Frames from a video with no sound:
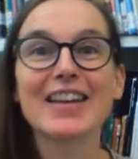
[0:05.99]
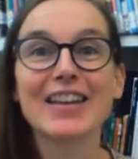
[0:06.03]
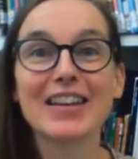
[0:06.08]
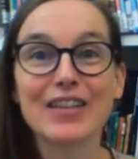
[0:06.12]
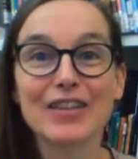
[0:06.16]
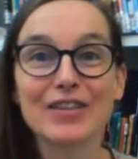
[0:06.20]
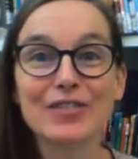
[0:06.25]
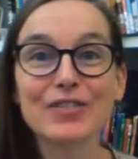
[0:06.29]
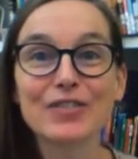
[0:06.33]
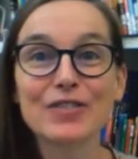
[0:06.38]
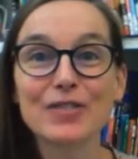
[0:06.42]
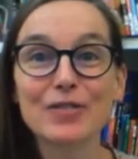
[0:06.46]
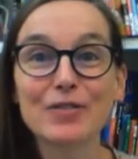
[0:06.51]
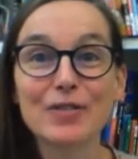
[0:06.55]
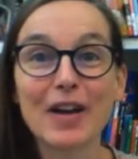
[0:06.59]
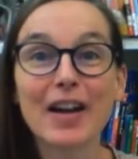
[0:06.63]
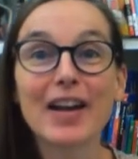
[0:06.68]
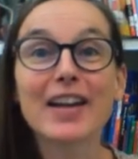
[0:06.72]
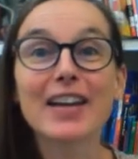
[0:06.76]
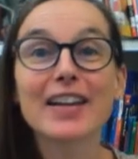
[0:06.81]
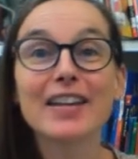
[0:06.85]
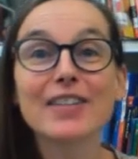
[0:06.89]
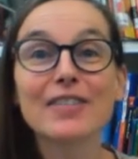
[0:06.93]
If you're
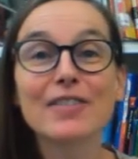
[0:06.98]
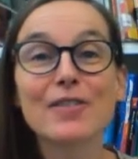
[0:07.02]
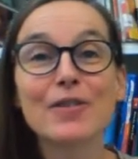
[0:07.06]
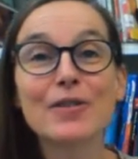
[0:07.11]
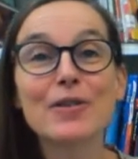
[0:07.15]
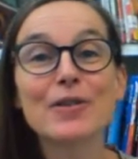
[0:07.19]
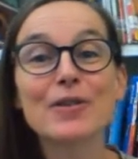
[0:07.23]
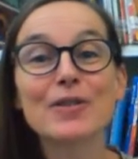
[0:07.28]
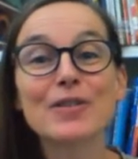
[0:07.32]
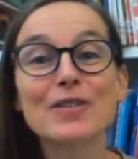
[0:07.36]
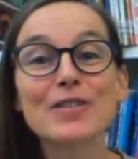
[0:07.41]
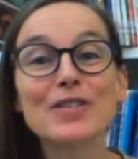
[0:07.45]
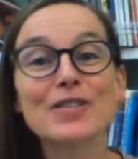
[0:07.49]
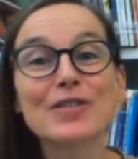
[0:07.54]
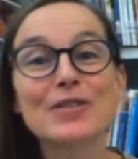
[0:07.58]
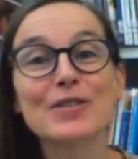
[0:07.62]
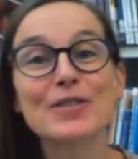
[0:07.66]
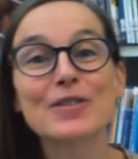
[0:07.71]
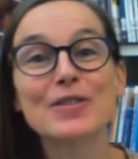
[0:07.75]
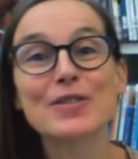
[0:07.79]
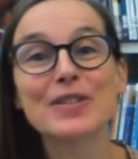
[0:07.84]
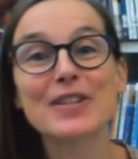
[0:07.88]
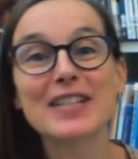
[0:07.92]
ready for a
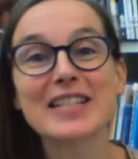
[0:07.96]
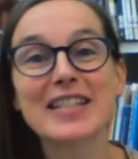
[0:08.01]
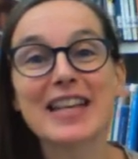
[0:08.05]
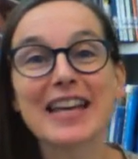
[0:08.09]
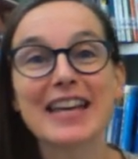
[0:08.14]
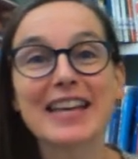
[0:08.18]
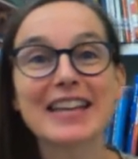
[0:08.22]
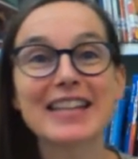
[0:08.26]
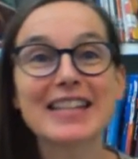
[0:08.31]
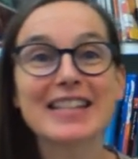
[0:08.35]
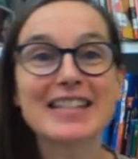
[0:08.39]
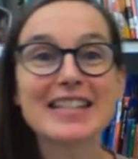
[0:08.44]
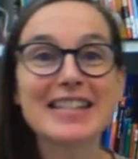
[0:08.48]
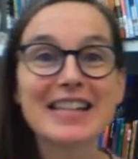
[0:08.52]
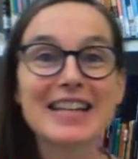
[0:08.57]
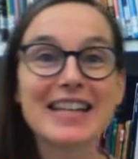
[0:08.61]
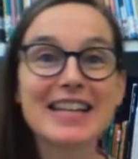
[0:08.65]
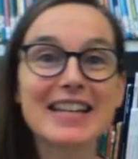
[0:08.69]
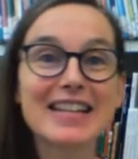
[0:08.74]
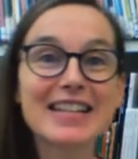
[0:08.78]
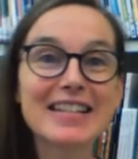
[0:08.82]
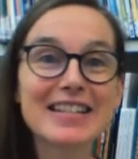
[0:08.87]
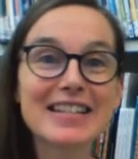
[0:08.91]
story, take a
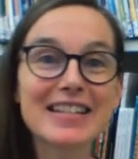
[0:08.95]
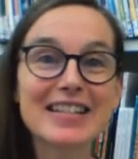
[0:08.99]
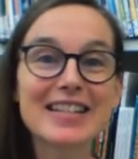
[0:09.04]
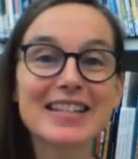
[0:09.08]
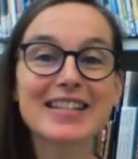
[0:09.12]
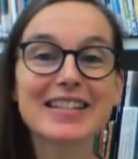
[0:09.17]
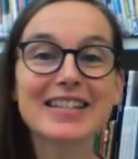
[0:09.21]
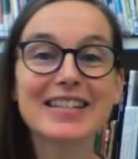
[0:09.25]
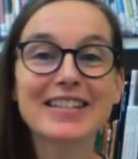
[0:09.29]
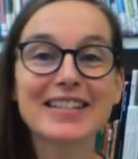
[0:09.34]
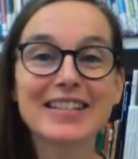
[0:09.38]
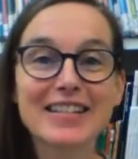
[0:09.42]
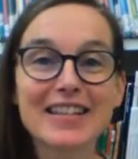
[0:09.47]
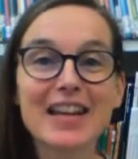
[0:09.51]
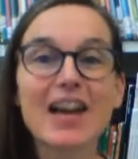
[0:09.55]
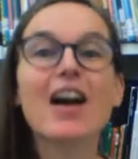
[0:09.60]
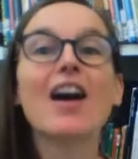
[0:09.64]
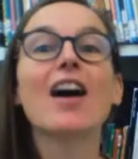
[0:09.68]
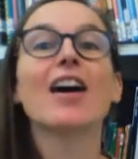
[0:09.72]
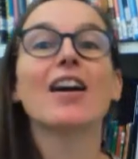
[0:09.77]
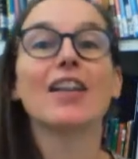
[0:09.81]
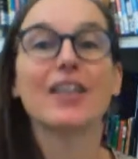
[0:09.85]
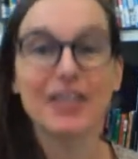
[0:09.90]
seat.
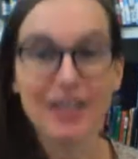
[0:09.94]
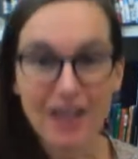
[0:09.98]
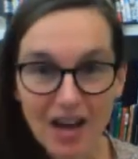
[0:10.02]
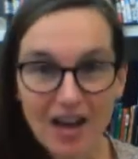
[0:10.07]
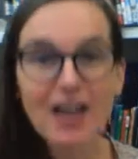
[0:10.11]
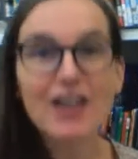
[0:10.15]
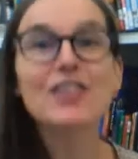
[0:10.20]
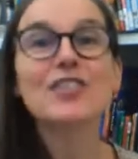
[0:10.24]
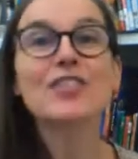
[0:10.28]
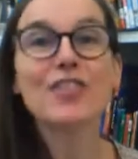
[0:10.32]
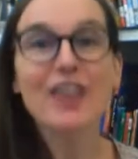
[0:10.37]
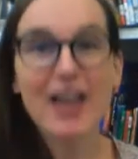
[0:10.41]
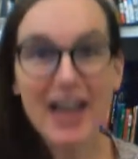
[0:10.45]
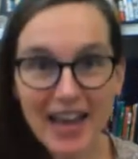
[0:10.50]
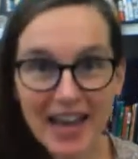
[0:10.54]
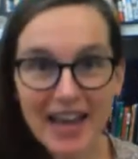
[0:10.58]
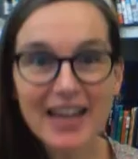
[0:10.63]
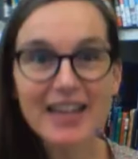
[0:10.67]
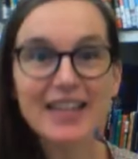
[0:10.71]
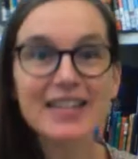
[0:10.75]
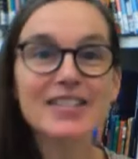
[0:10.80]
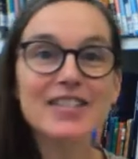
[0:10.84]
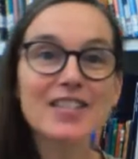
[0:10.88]
Nod your
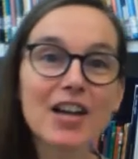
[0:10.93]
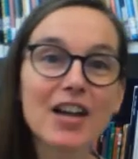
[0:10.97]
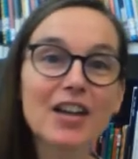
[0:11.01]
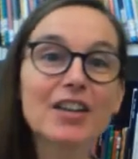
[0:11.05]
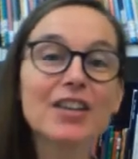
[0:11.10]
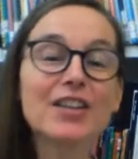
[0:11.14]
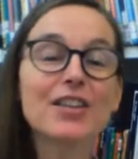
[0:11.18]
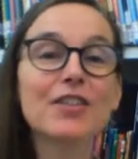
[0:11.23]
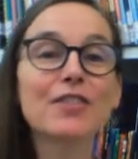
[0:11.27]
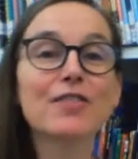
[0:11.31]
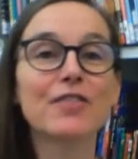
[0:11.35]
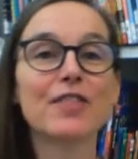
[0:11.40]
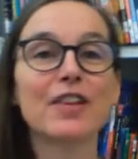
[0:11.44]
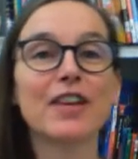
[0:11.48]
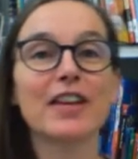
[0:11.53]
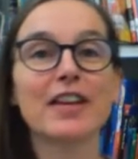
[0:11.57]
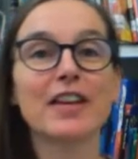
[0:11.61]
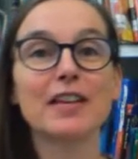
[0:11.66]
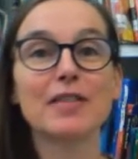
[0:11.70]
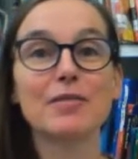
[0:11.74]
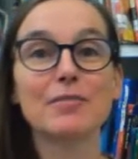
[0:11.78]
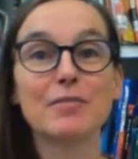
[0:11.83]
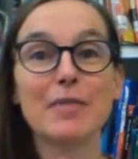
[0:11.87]
head and tuck your
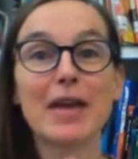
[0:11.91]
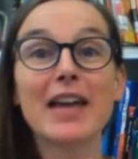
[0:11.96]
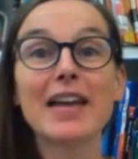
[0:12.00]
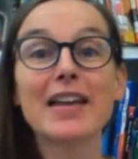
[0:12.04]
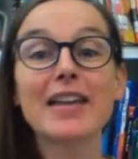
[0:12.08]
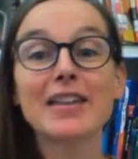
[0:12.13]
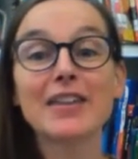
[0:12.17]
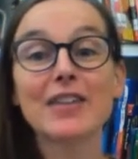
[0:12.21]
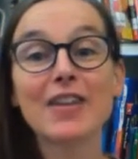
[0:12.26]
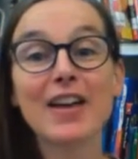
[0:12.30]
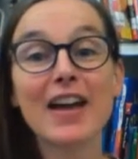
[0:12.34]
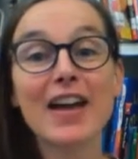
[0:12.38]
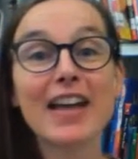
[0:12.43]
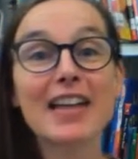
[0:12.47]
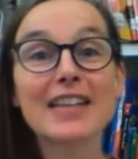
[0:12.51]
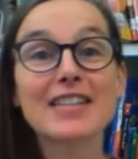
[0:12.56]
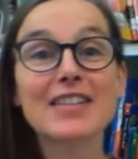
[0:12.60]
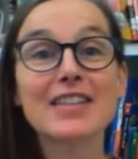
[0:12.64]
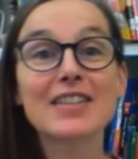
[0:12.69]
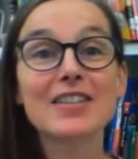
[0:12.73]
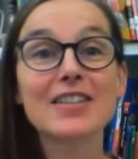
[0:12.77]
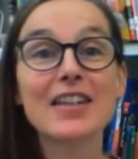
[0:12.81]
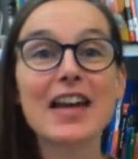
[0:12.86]
feet. Make your
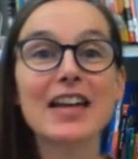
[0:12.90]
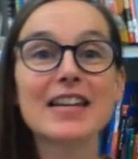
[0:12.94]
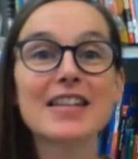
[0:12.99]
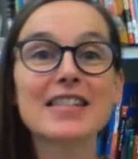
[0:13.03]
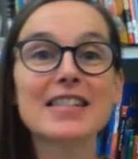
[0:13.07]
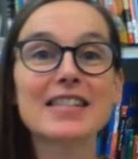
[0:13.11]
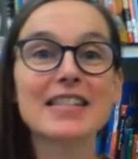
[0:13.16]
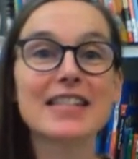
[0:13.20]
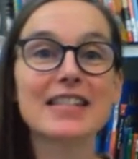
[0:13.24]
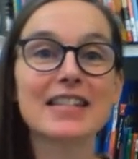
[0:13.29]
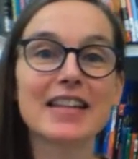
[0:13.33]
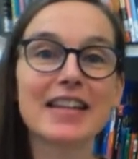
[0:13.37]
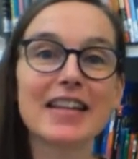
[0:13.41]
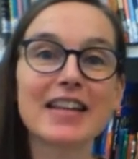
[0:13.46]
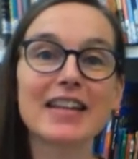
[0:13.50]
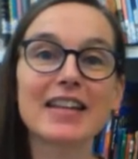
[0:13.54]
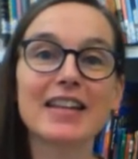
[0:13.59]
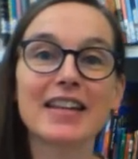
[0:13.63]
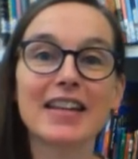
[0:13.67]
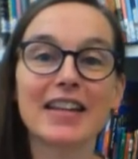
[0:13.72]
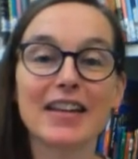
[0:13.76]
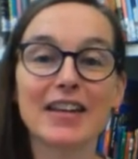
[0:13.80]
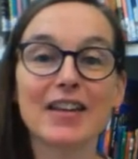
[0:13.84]
hands all nice and
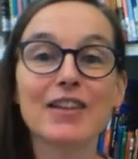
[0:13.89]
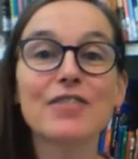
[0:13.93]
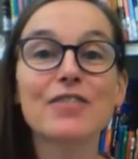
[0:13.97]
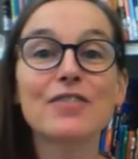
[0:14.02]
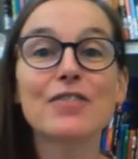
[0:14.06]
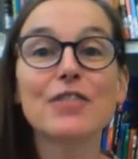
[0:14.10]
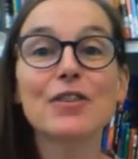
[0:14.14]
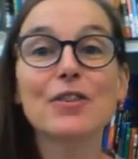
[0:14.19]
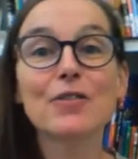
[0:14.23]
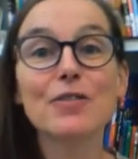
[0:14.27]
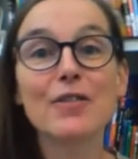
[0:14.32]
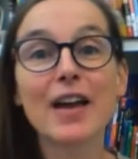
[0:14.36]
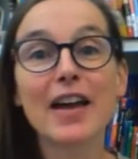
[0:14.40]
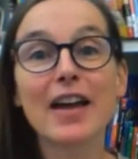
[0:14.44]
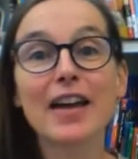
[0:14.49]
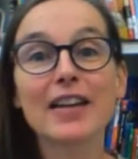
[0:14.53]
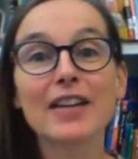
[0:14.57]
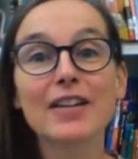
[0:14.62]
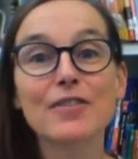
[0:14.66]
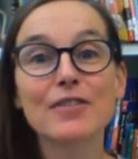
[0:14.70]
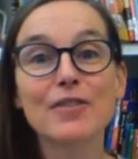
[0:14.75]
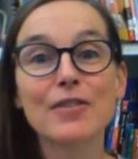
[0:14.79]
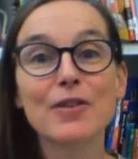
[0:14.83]
neat. If you're
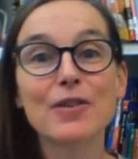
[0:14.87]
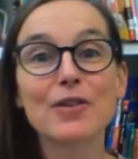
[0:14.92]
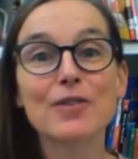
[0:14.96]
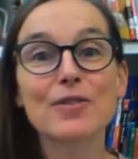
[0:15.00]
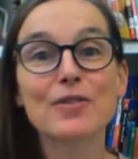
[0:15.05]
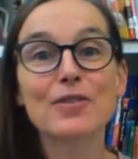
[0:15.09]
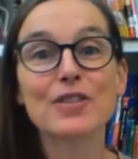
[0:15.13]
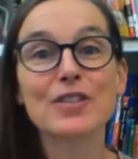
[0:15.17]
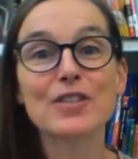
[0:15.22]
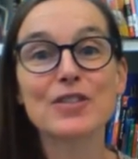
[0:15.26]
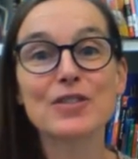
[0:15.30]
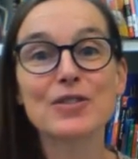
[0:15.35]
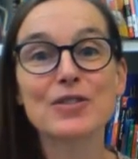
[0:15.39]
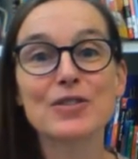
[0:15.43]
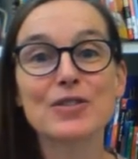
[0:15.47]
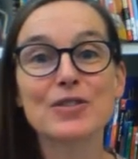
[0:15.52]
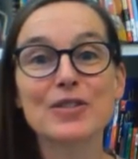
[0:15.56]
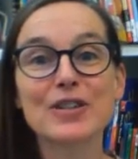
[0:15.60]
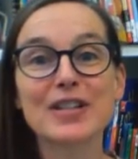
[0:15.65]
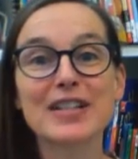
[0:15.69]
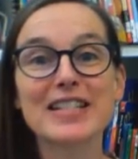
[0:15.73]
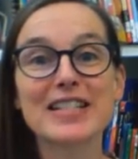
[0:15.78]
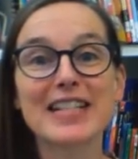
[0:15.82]
ready for a
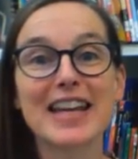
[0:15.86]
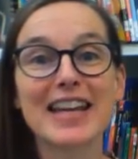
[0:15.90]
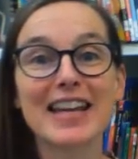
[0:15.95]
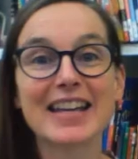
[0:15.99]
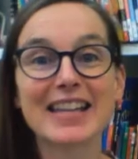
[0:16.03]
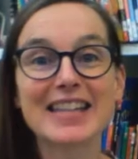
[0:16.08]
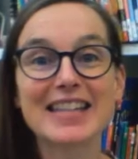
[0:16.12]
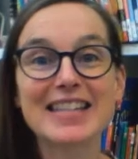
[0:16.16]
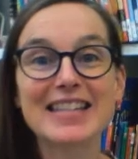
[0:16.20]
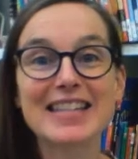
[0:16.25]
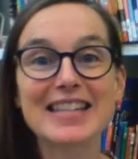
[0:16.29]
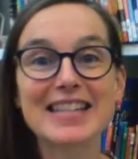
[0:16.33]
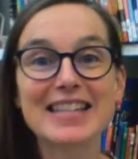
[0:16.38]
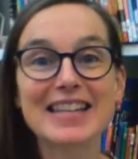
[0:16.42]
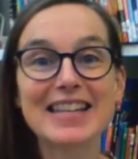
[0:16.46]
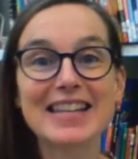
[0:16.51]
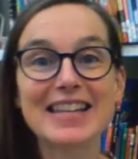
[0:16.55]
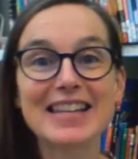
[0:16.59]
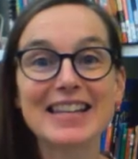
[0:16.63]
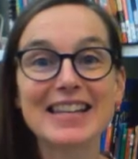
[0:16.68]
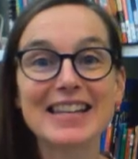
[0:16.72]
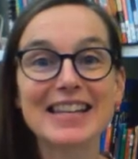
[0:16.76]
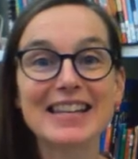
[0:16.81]
story, take a
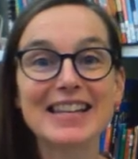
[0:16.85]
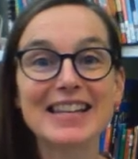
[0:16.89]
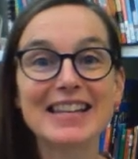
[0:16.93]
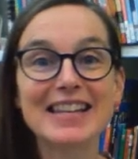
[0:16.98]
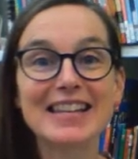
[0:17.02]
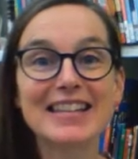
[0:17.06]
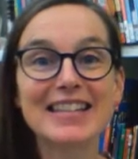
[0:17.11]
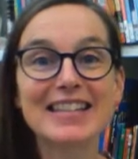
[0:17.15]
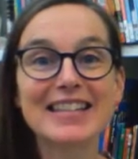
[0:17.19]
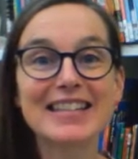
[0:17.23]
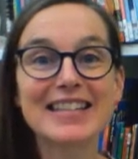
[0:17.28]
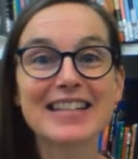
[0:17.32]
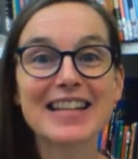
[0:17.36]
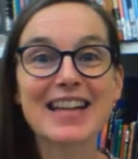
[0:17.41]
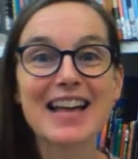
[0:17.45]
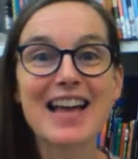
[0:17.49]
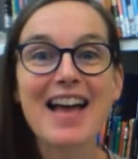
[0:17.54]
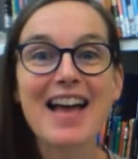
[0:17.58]
seat.